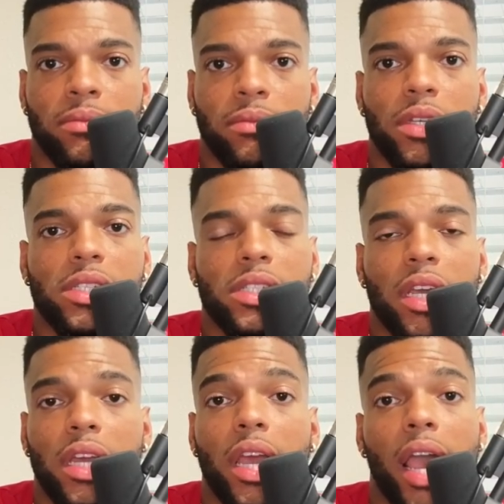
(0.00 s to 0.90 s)
He
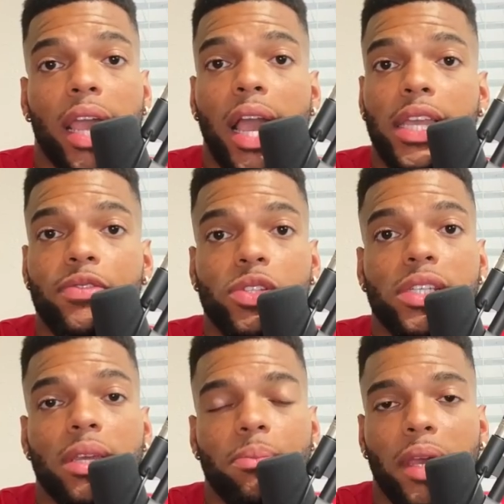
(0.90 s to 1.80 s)
said, Hey, I give you
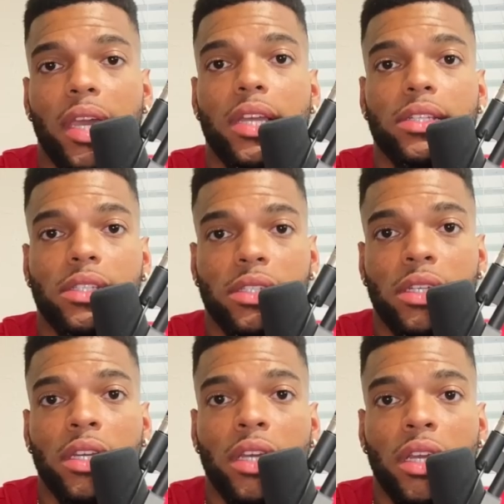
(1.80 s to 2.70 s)
10 bands.
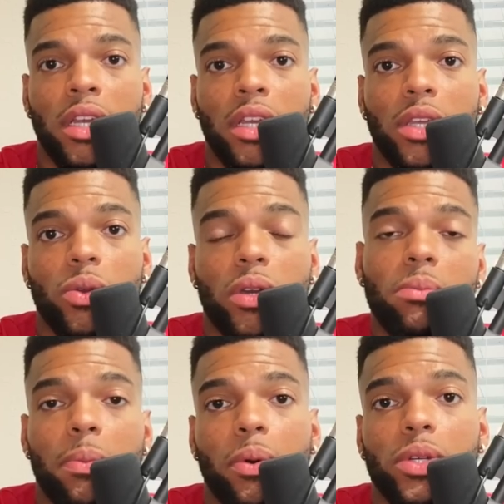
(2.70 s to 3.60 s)
You come
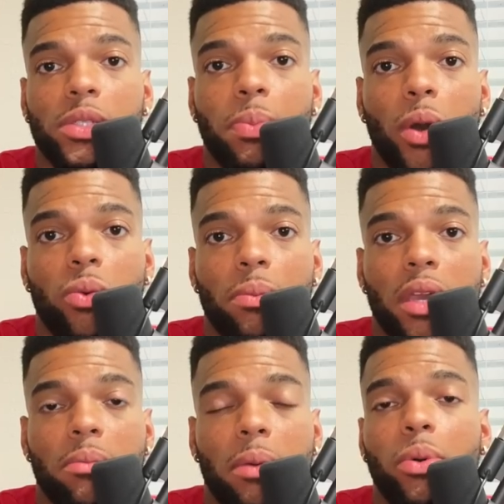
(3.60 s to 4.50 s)
up on this boat with me
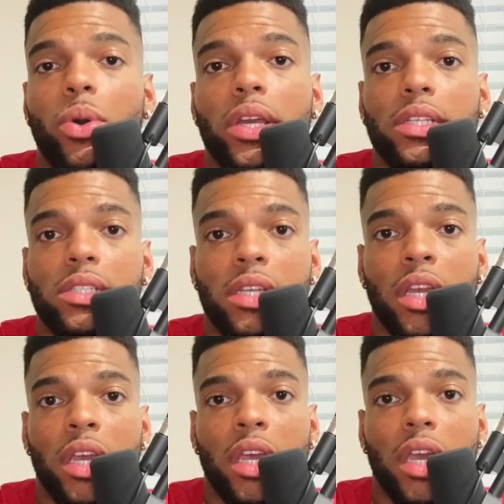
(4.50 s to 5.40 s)
and my boys
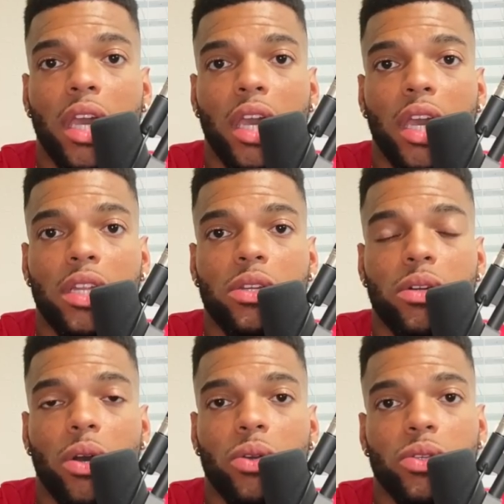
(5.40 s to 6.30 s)
and you
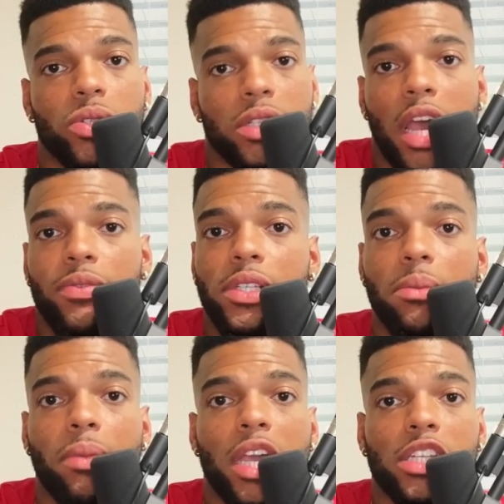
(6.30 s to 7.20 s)
know you just have 10
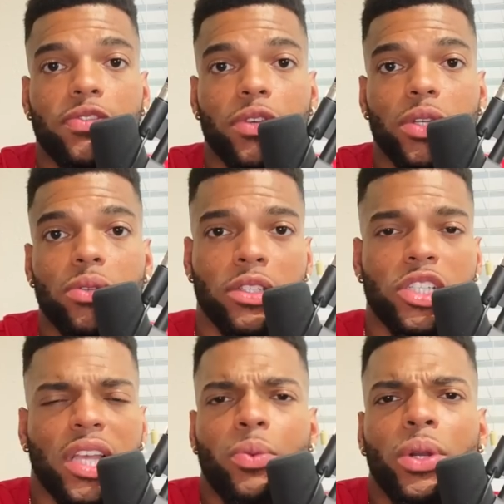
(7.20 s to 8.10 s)
bands for you she's
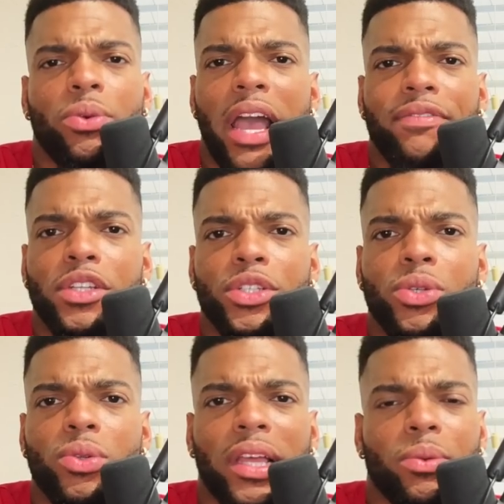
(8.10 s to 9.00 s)
like what do i have to
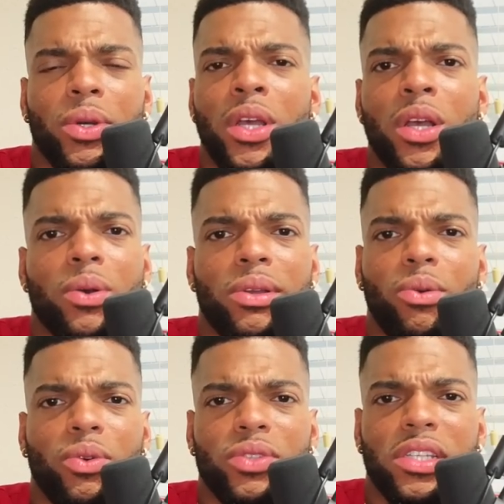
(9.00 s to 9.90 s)
do like what, what,
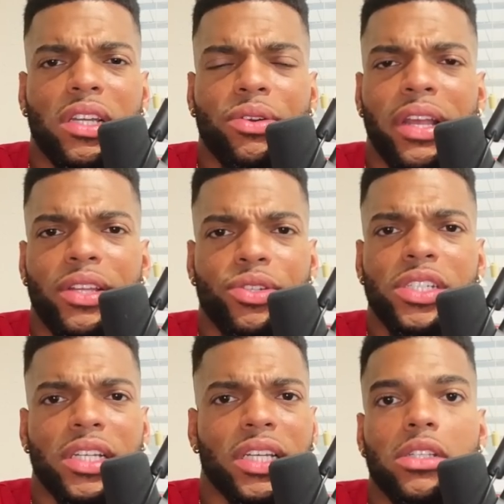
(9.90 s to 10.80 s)
what 10 grand you're just
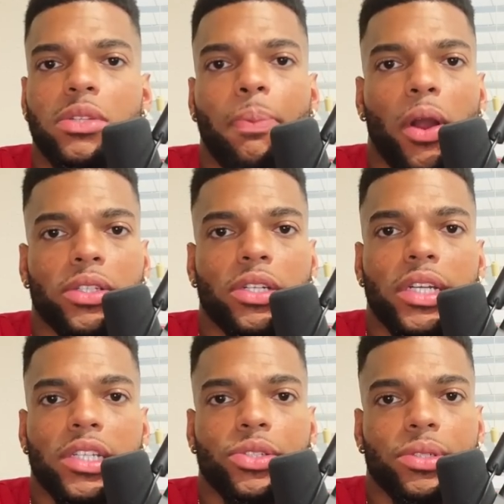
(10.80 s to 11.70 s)
gonna get sparked her
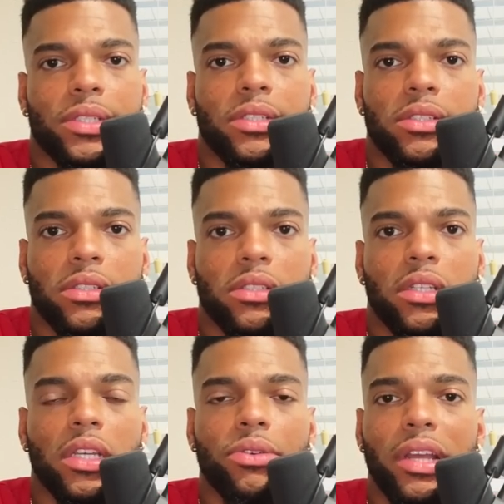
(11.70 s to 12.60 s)
interest
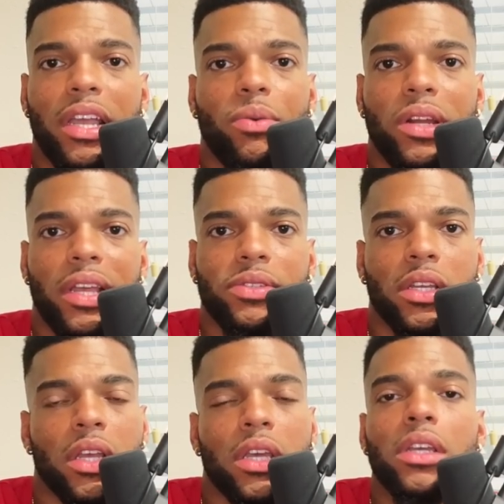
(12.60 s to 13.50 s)
10 grand what has it
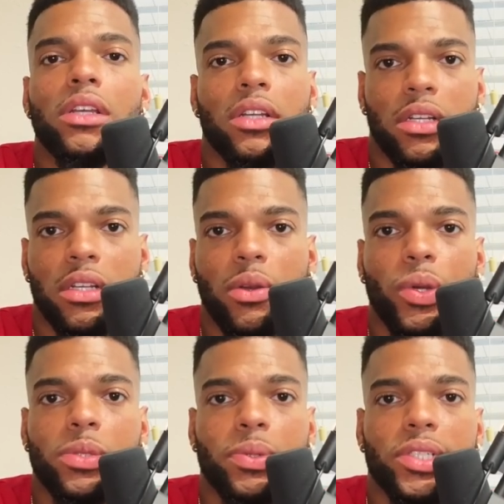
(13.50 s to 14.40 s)

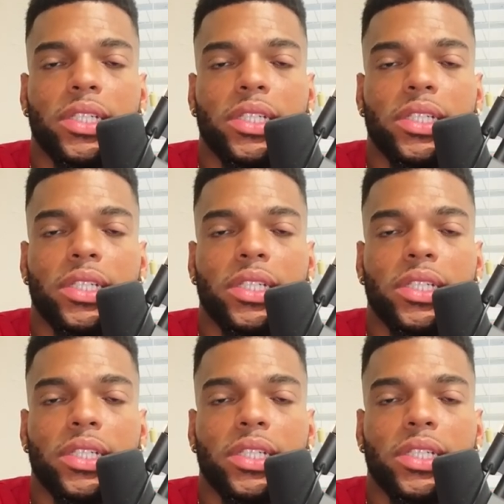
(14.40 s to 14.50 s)
whispers in